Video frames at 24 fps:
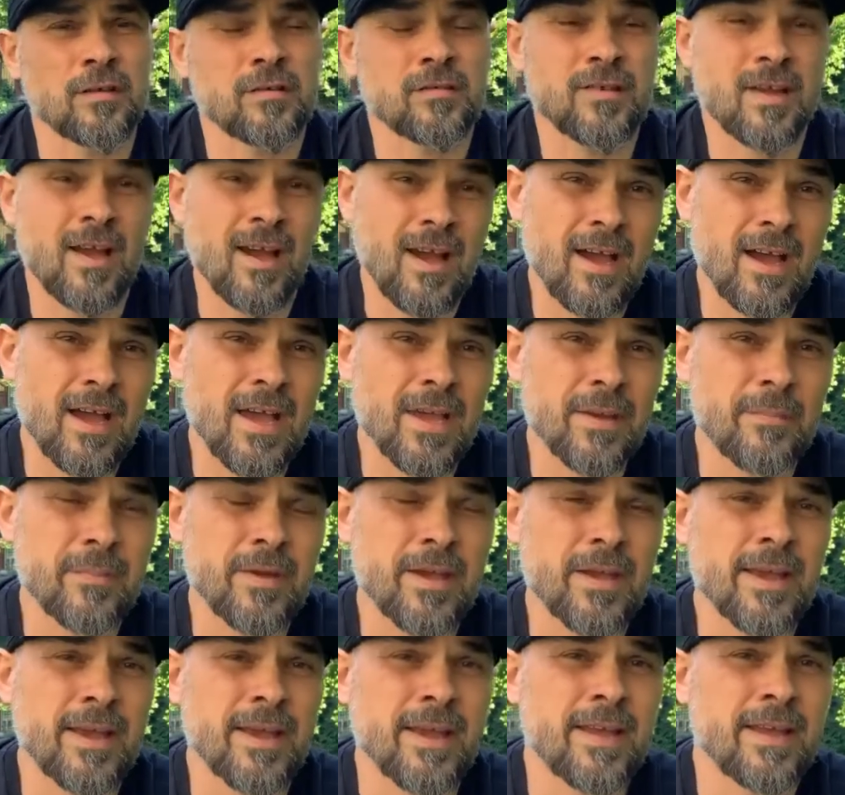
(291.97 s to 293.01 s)
time
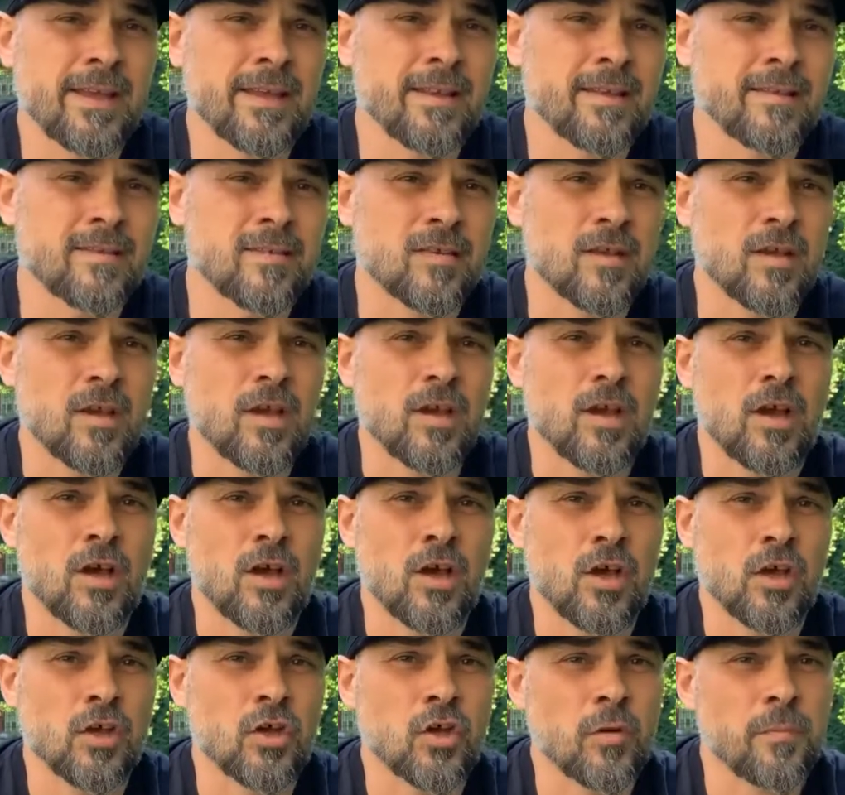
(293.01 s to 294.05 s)
and
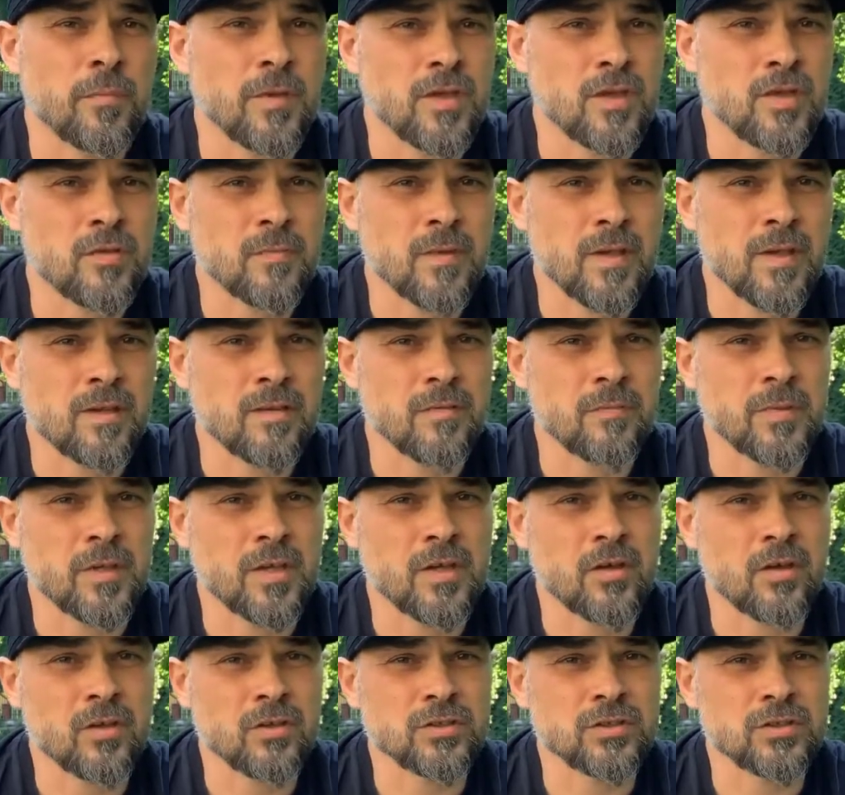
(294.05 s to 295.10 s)
commitment,
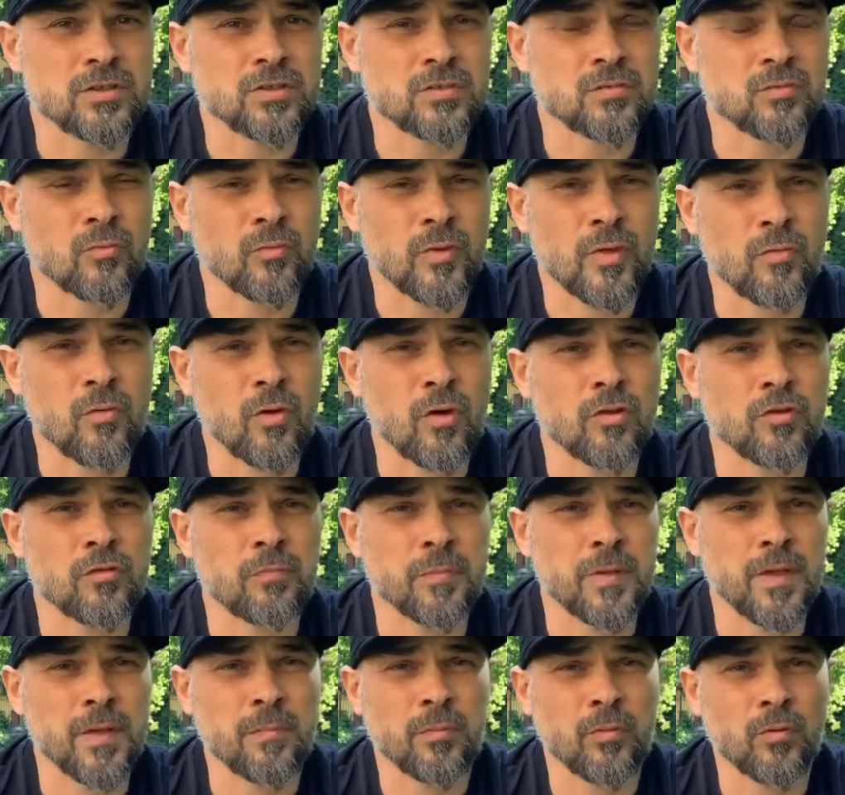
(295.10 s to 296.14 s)
because we want
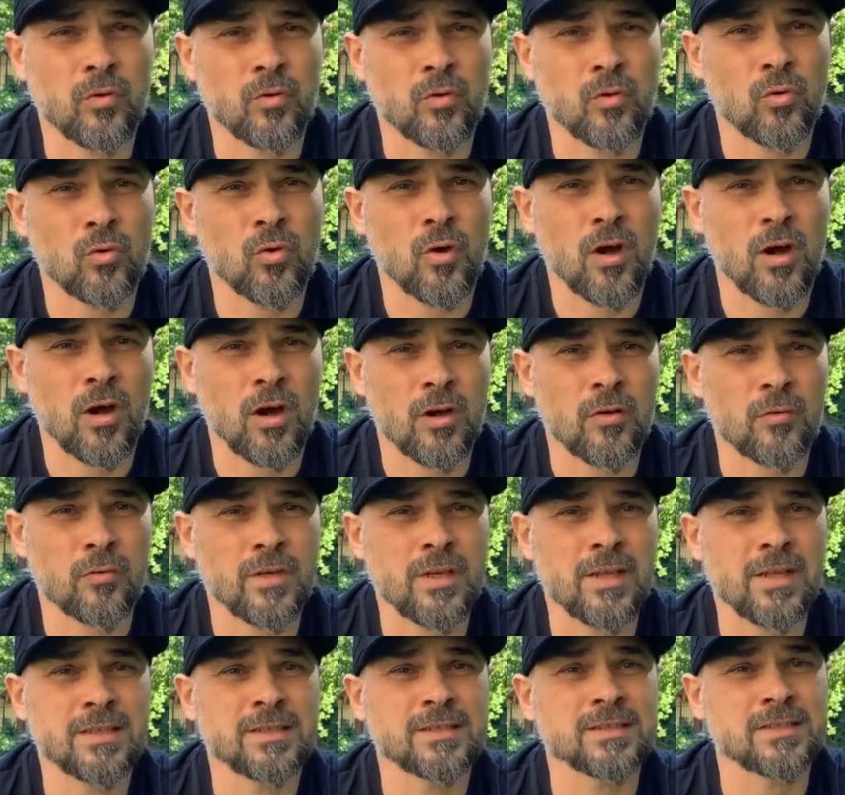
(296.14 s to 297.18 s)
people who are
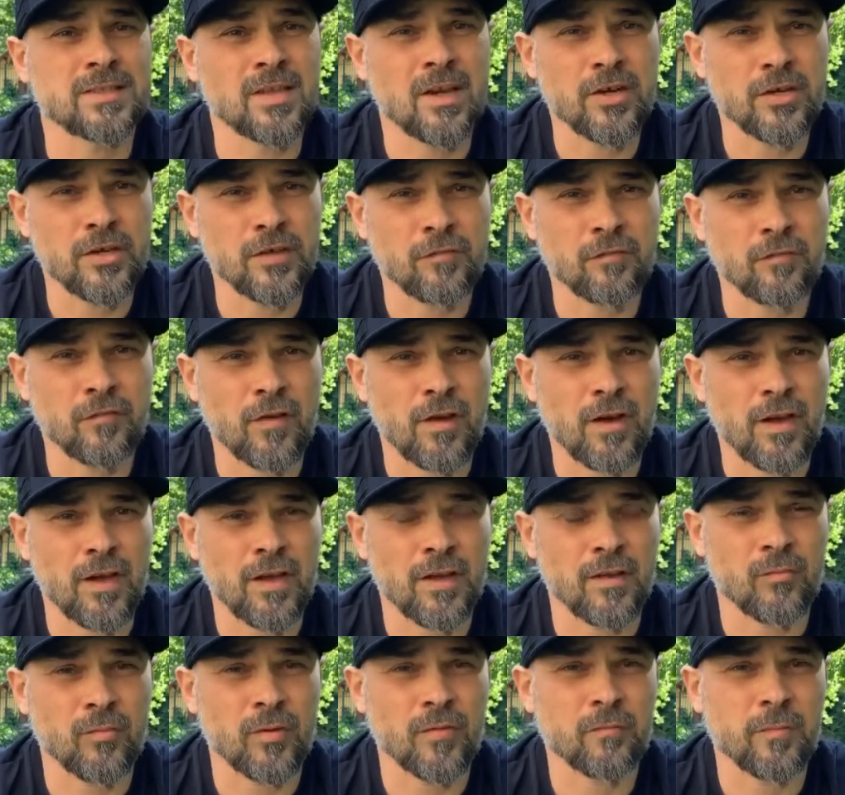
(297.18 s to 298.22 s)
really
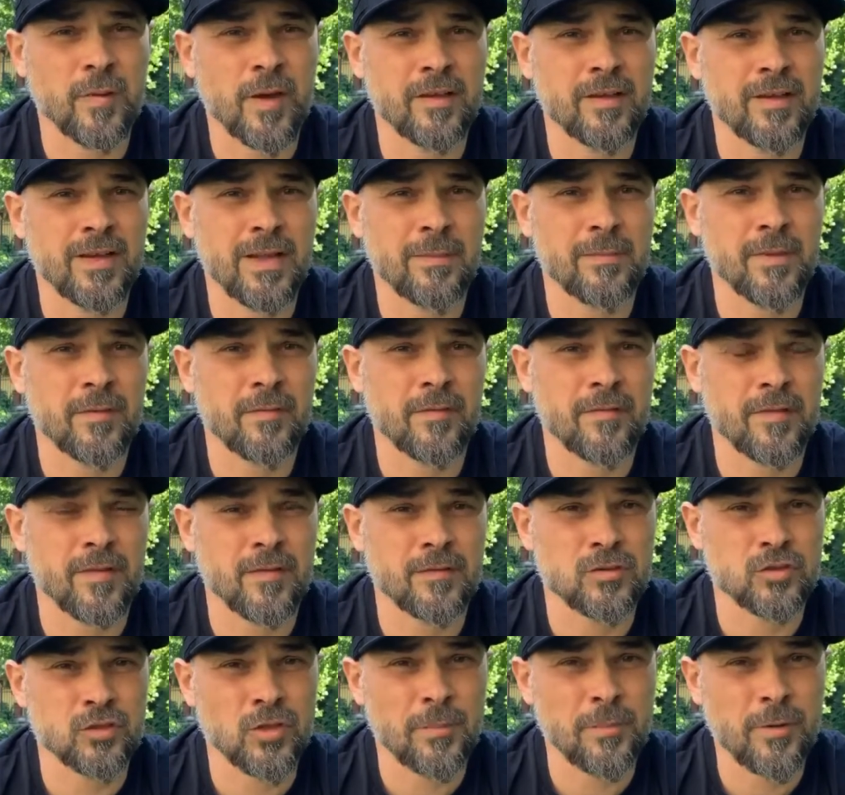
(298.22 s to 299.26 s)
certified with biodynamic breath
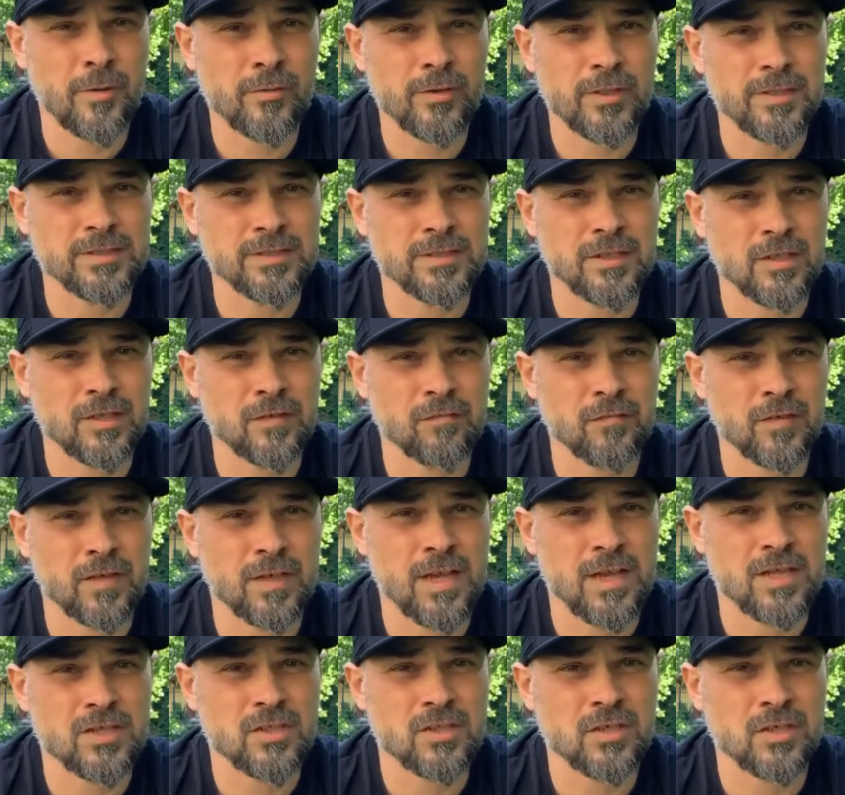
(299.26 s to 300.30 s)
and trauma release
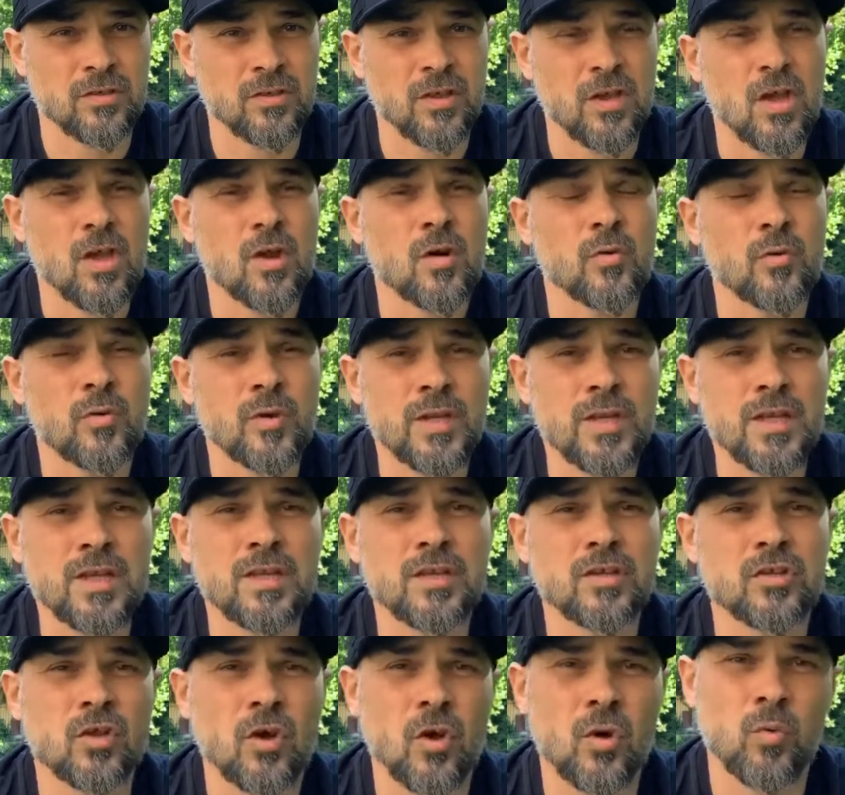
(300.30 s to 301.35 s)
certification really
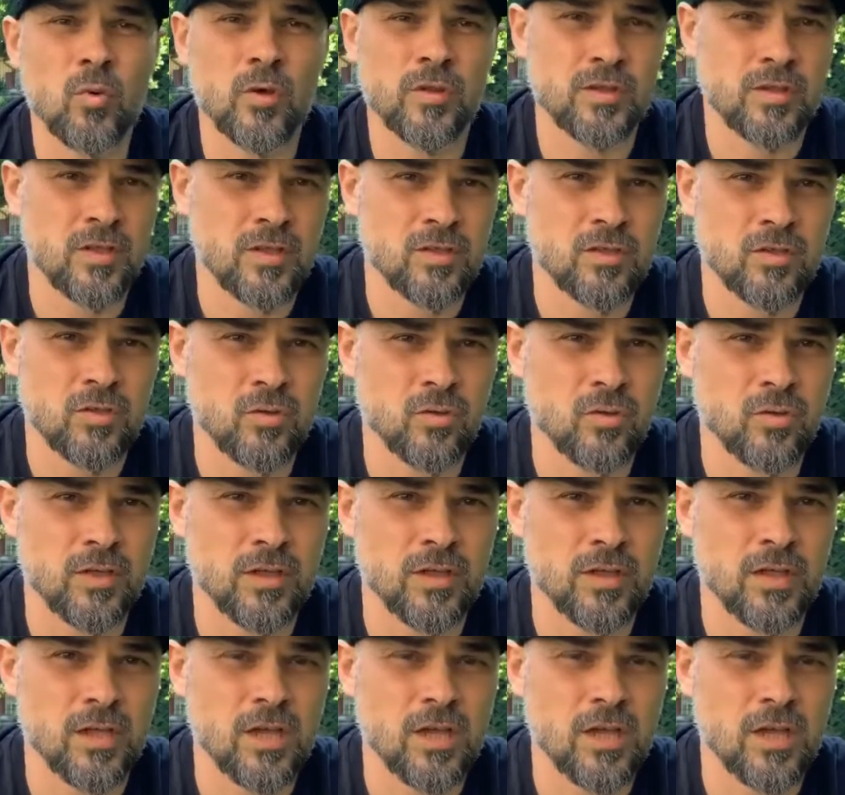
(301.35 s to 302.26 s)
know what they're doing.